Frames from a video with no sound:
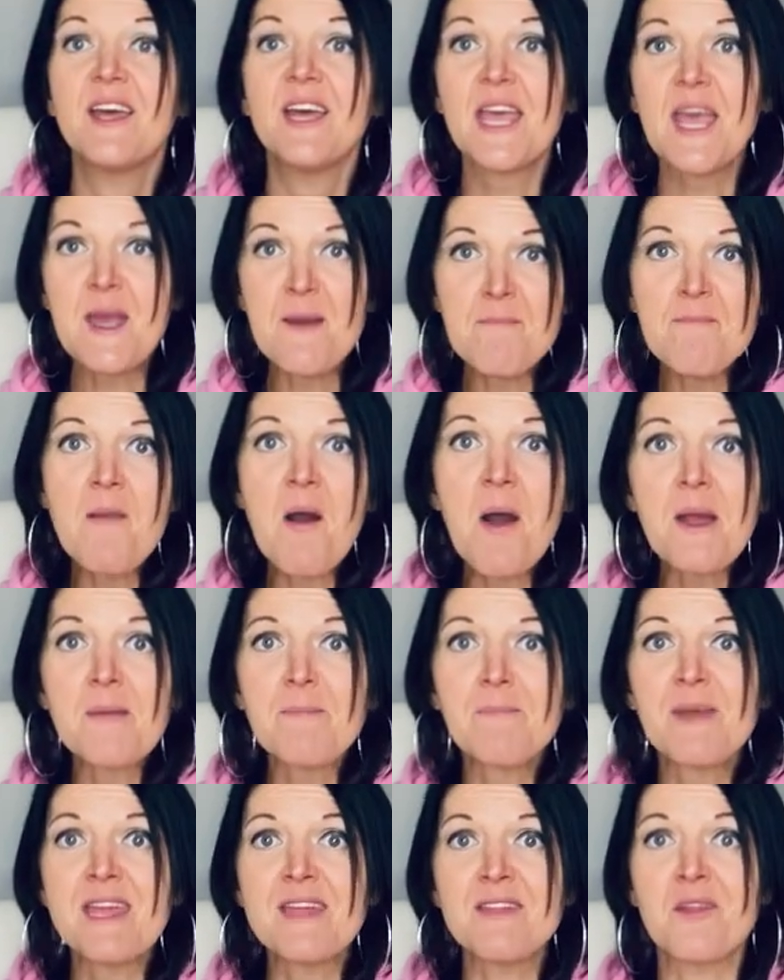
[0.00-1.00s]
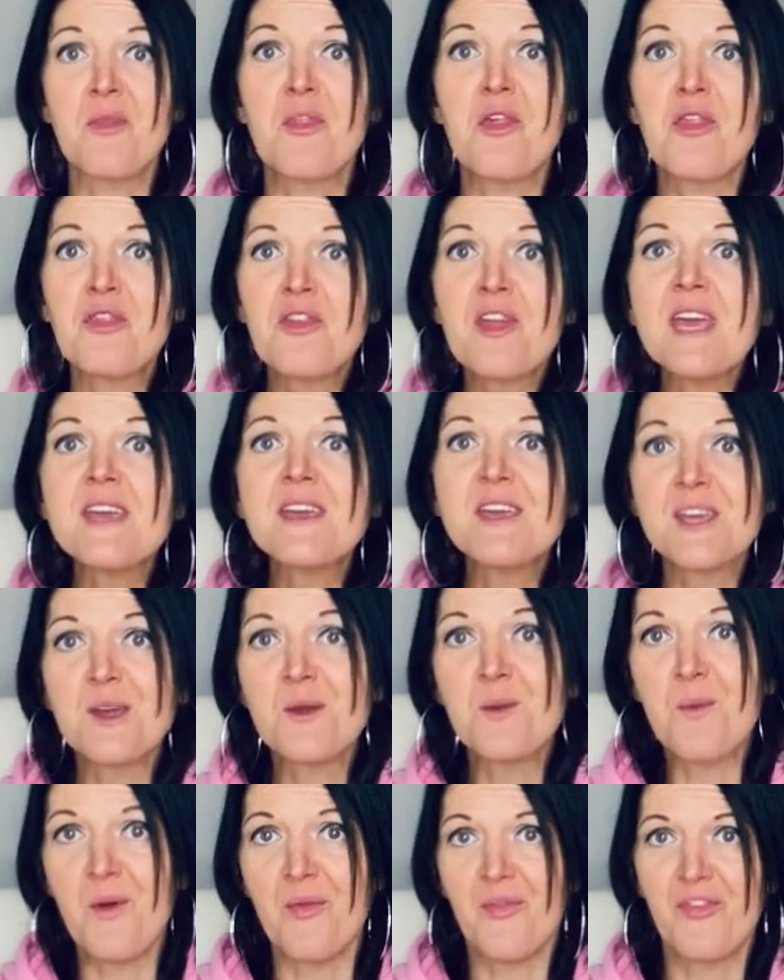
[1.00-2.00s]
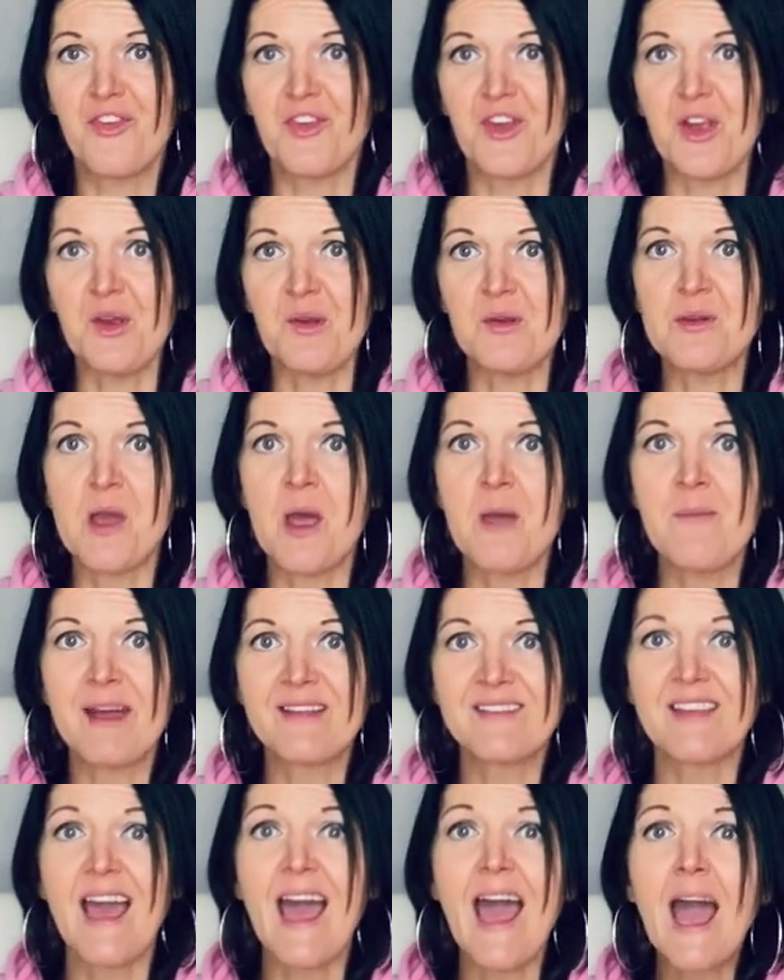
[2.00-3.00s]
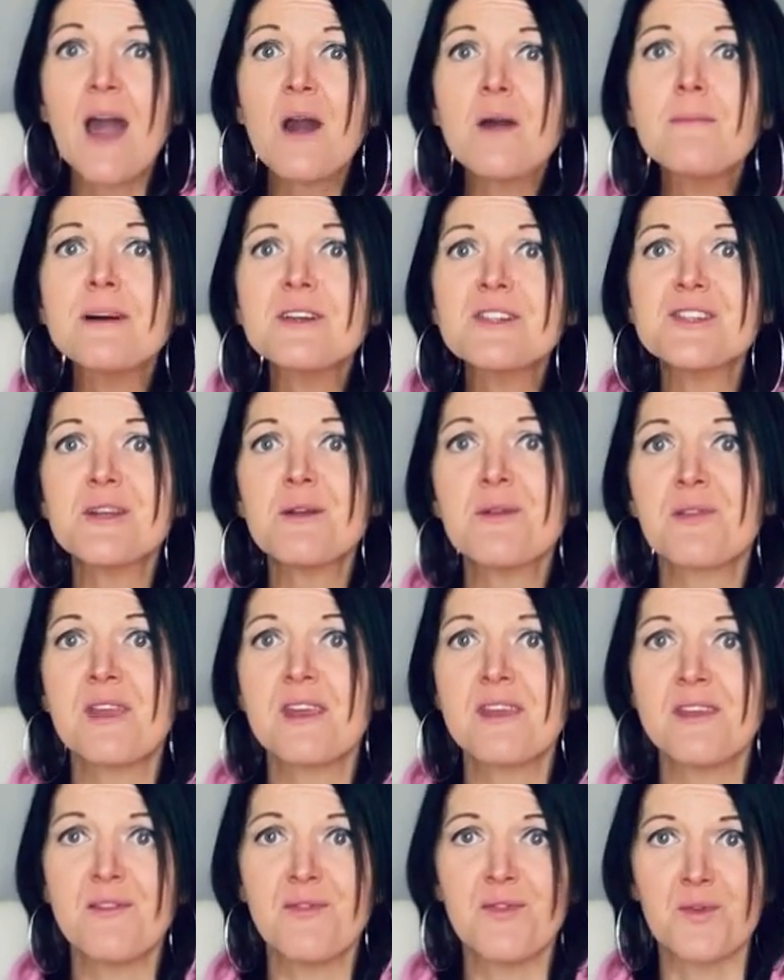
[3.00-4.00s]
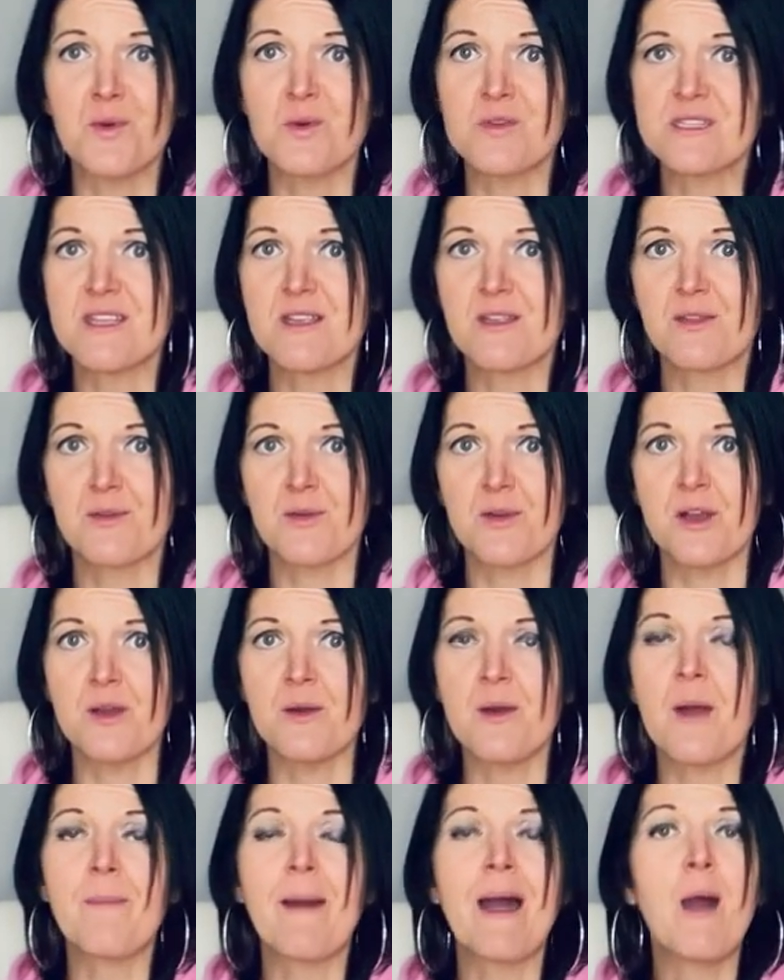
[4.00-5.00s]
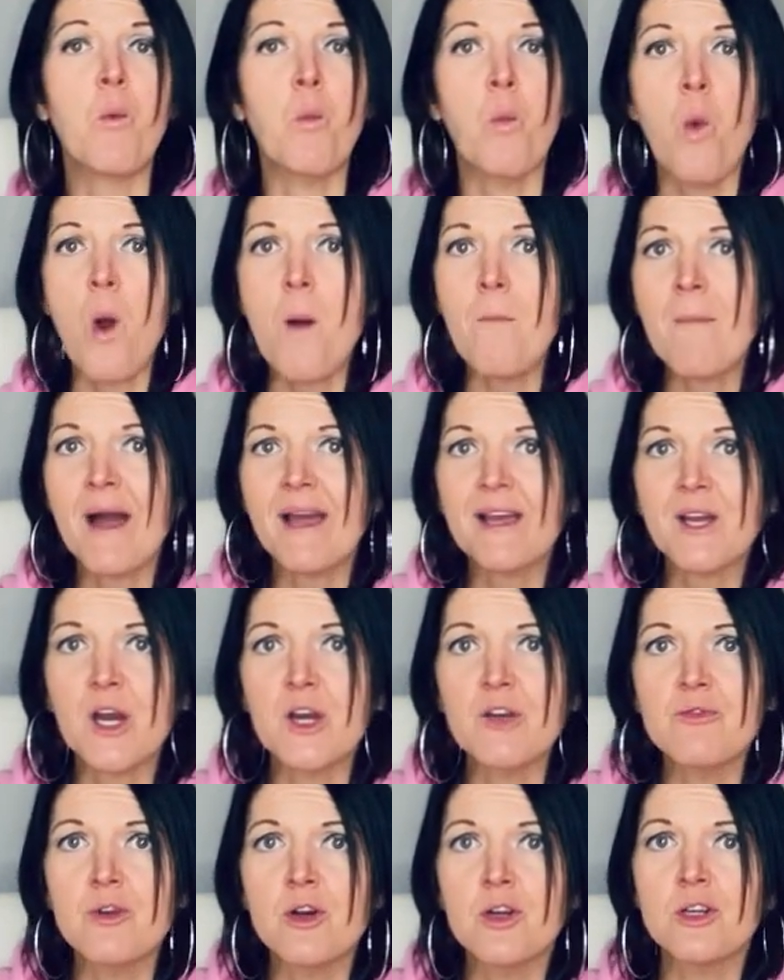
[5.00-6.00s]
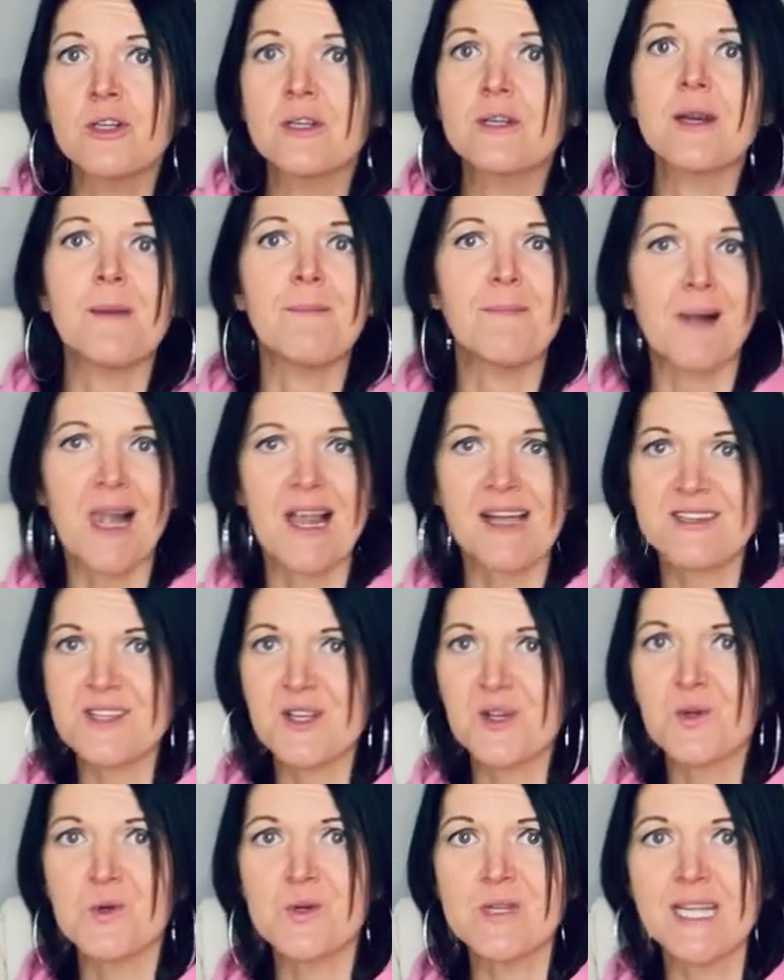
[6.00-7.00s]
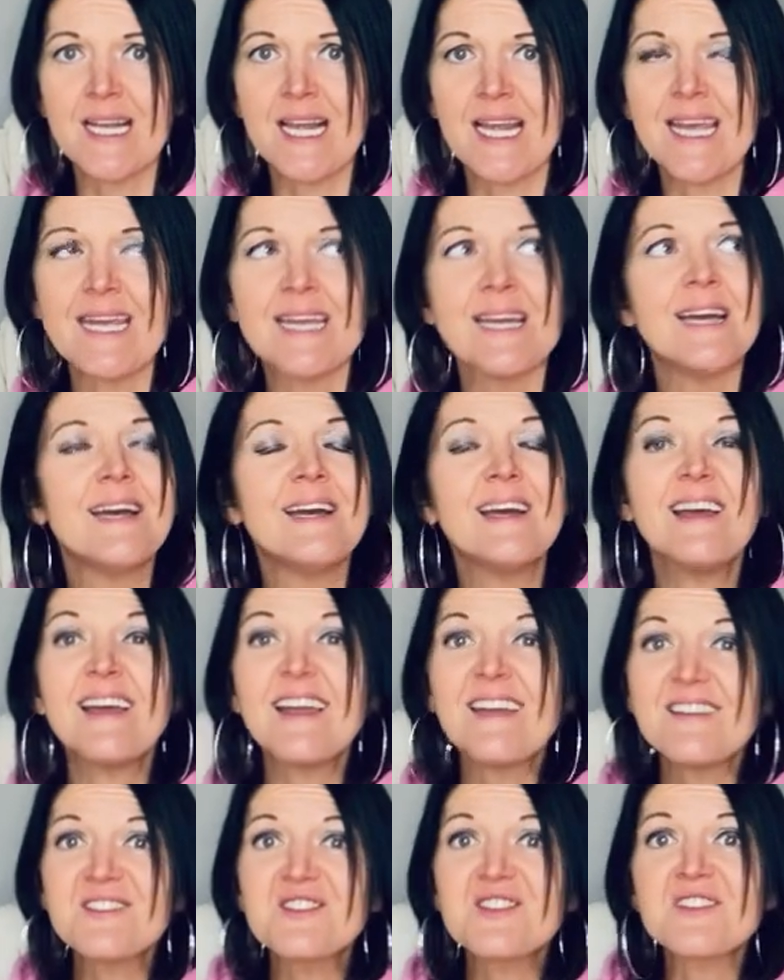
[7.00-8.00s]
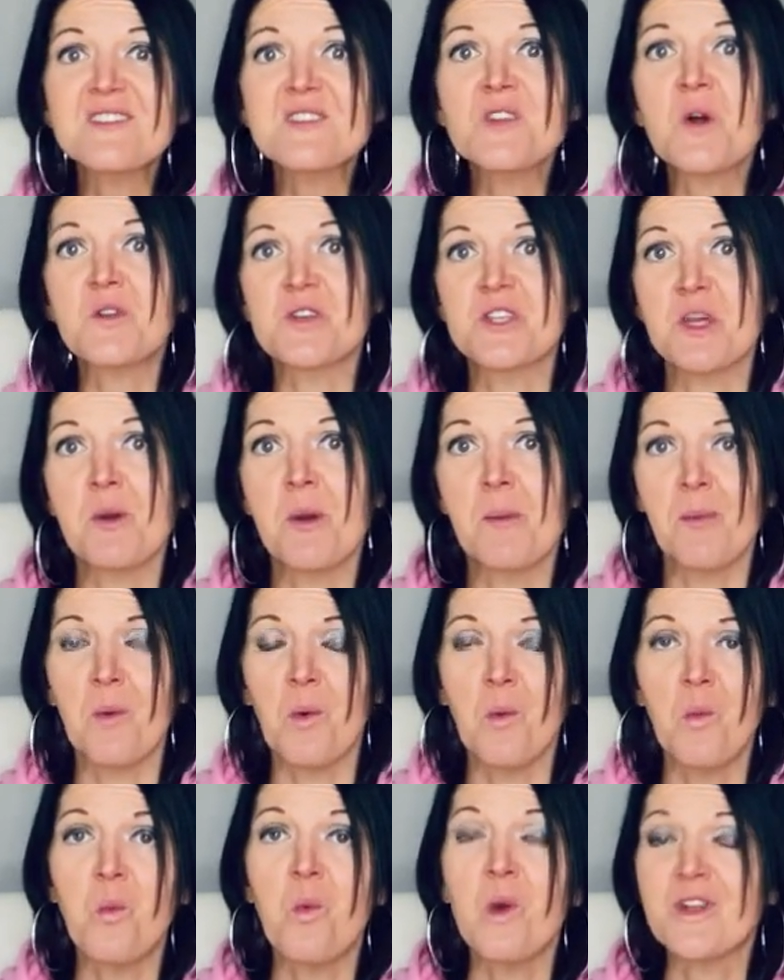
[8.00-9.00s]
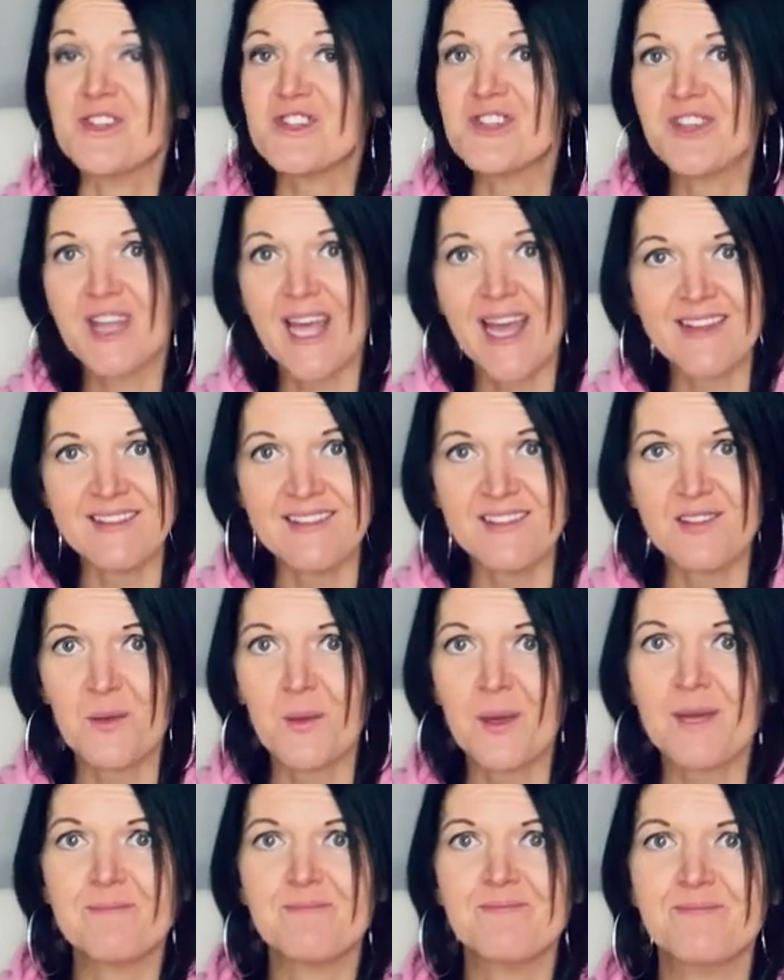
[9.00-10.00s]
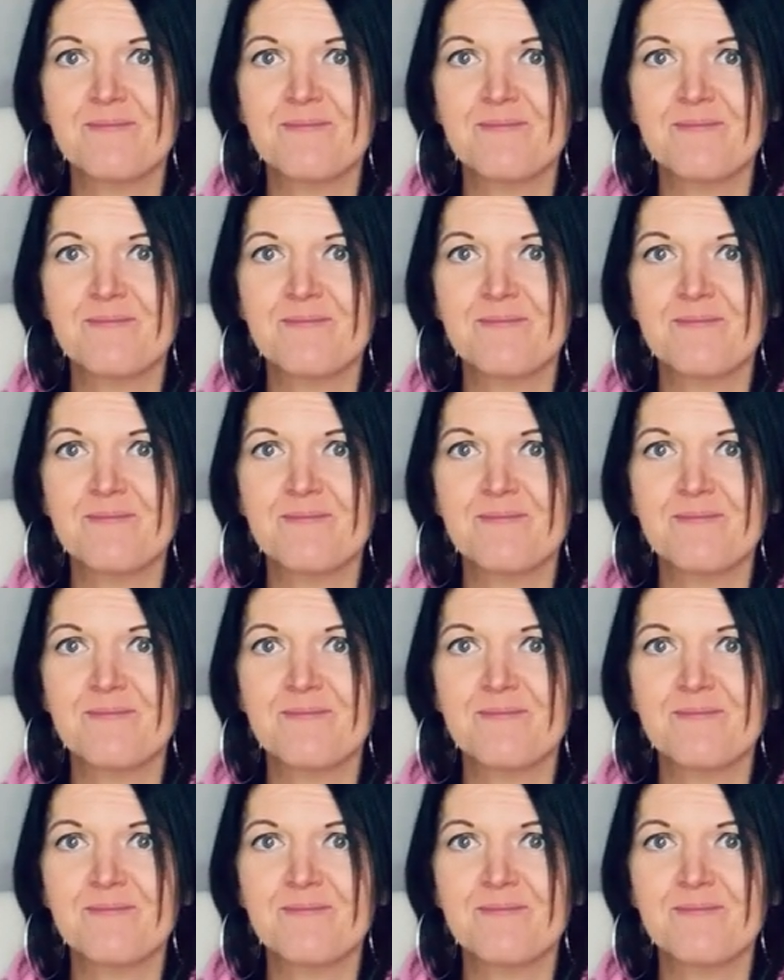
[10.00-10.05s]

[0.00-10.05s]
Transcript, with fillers: It might be that the thing you want to do, no matter how much you think you've thought it through about what might go wrong and planned accordingly, is just not doable once you get into it.